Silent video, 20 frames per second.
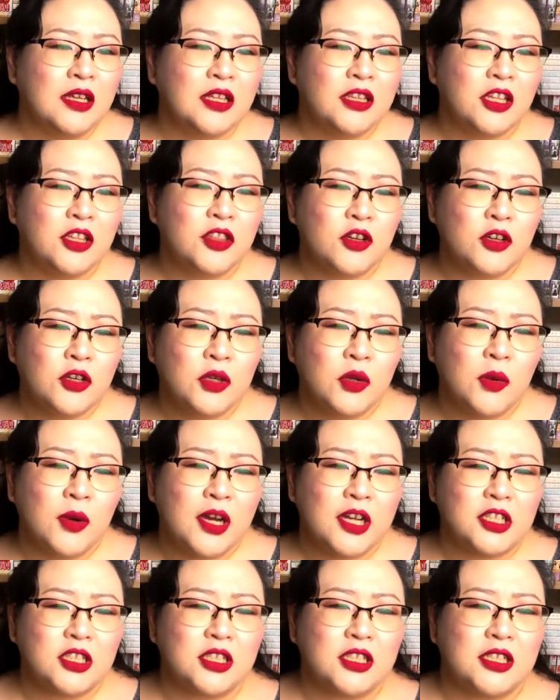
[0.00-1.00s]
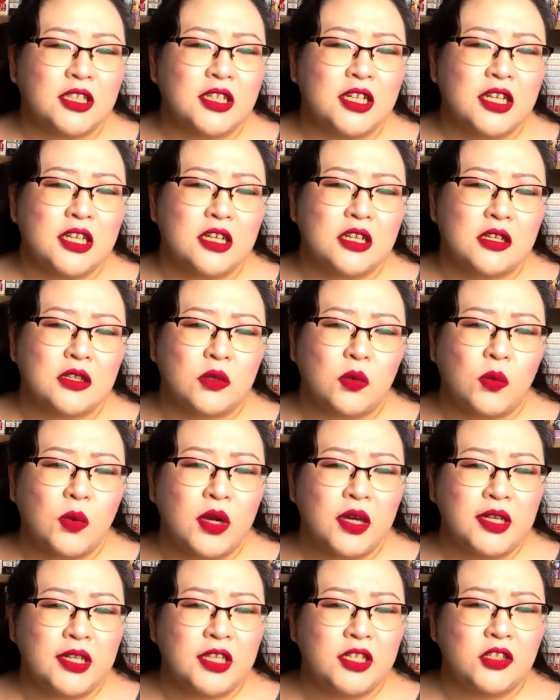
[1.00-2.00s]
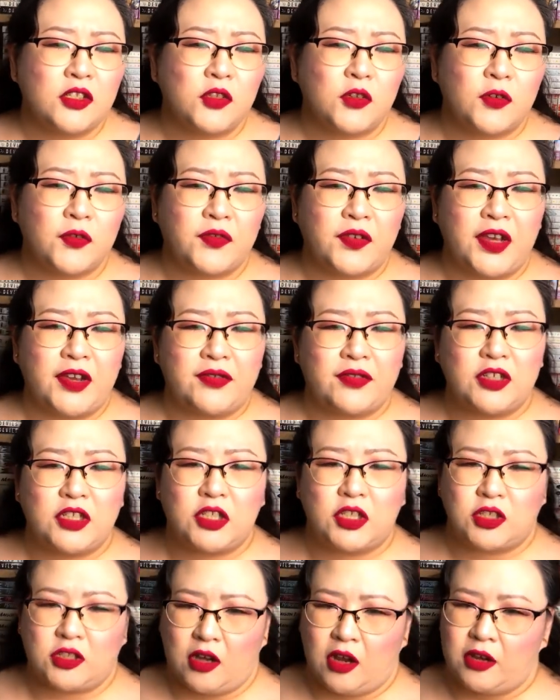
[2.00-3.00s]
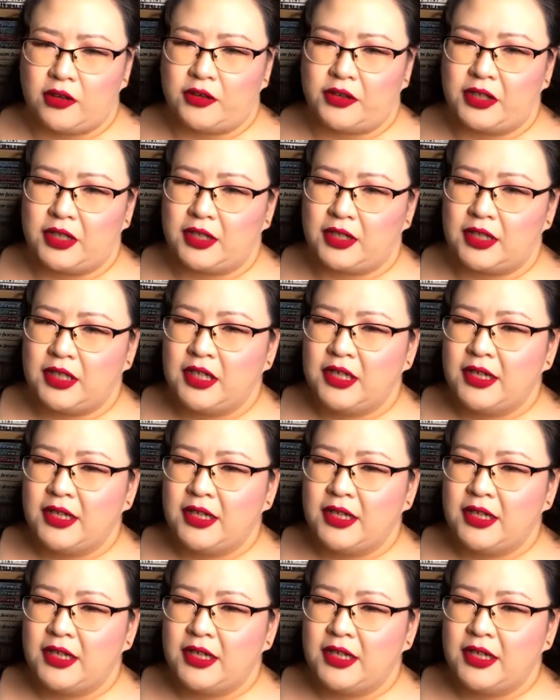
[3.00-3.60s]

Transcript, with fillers: The third question is what is your favorite genre?